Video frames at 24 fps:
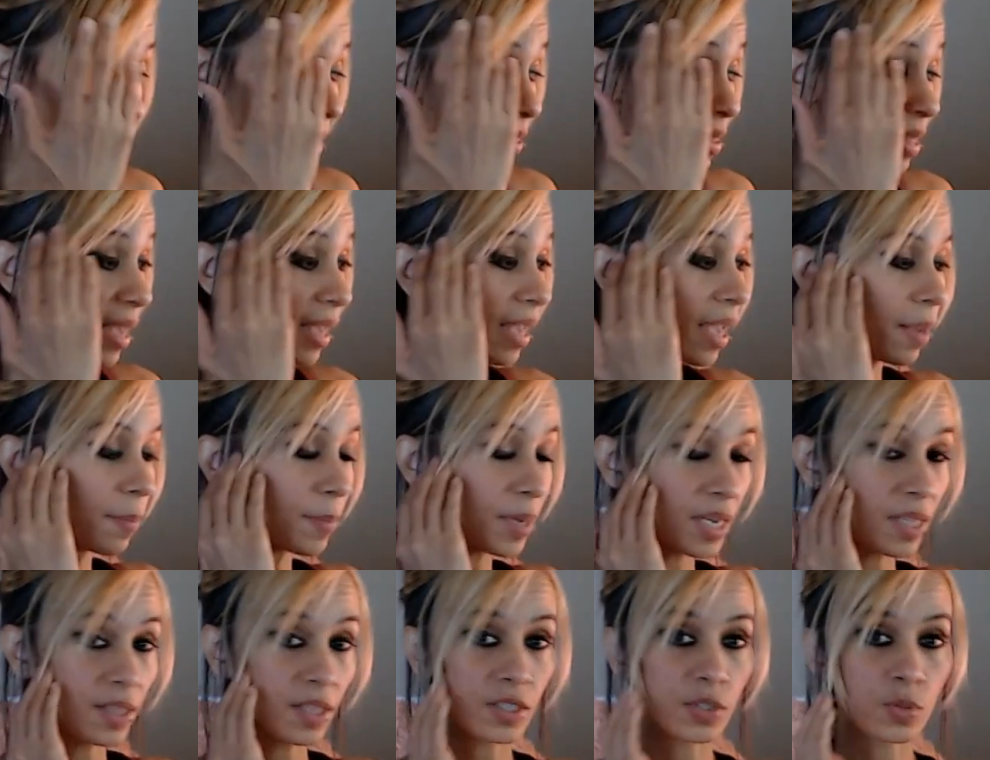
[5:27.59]
They came
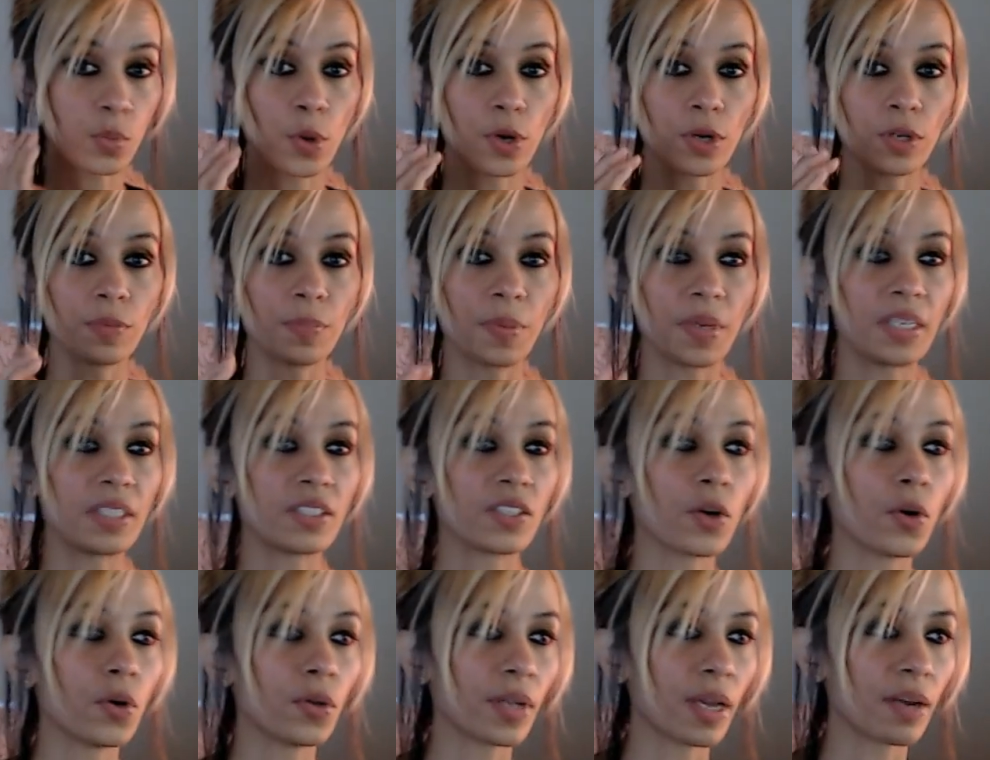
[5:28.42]
into this world being
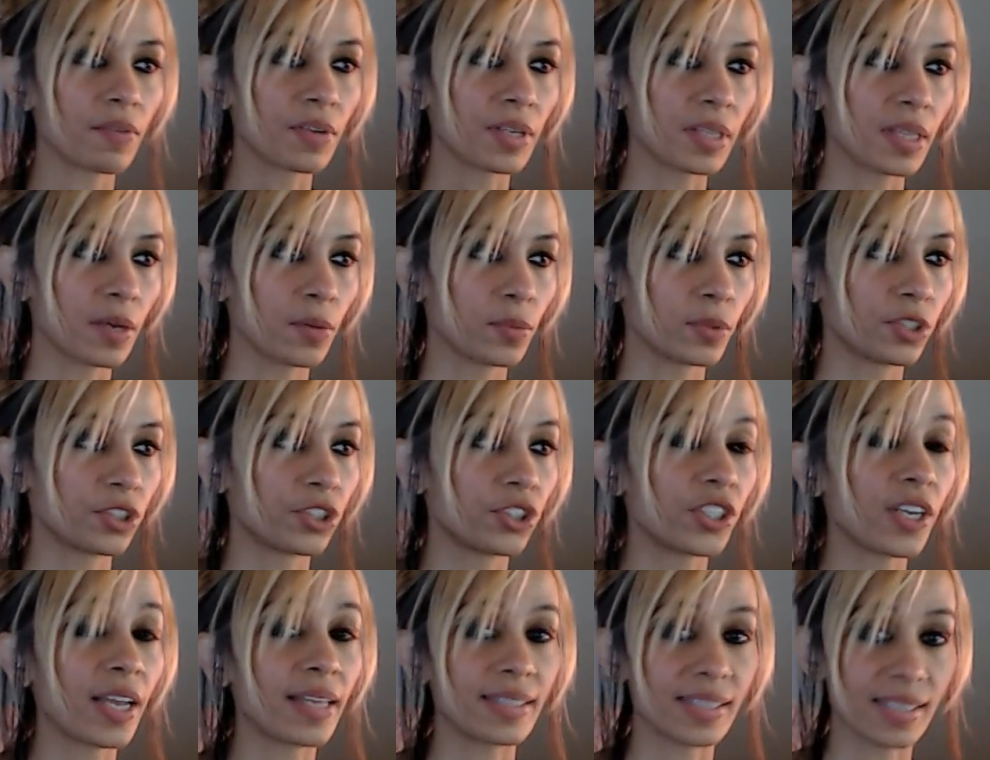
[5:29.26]
told everything was
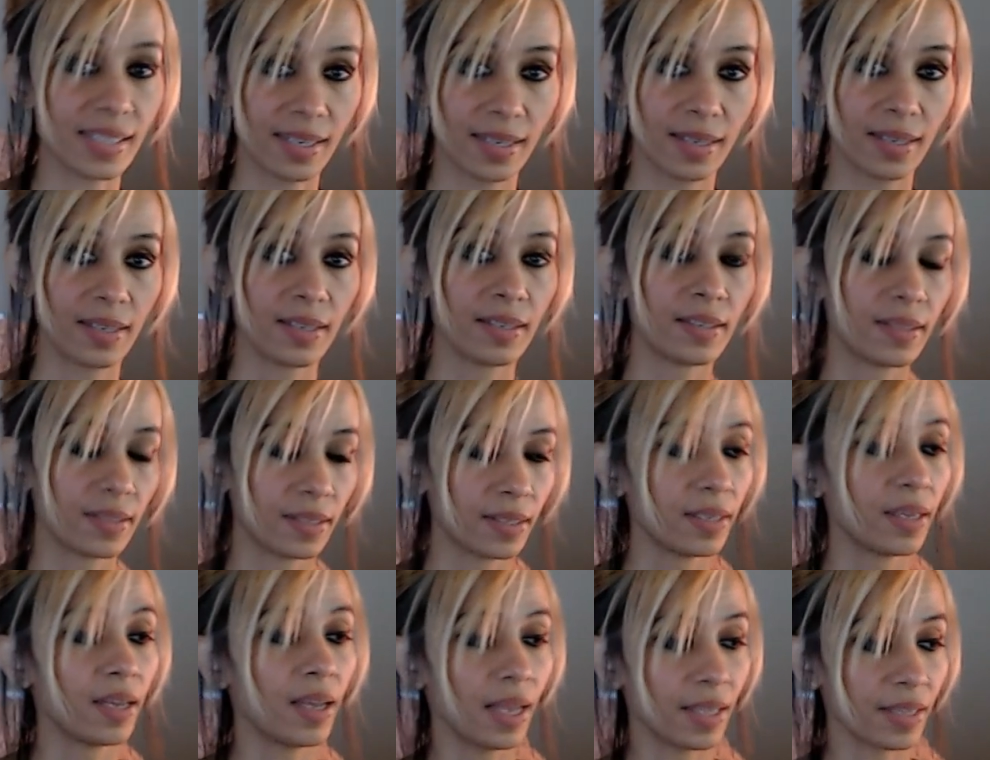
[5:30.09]
shit.
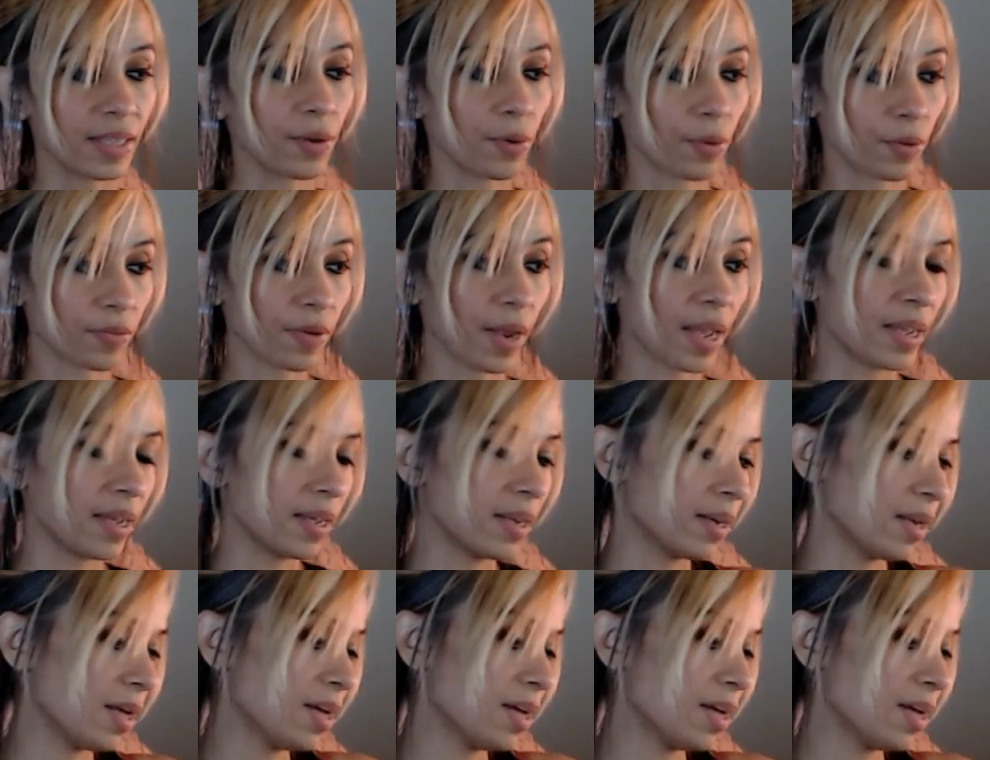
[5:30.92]
And they were right.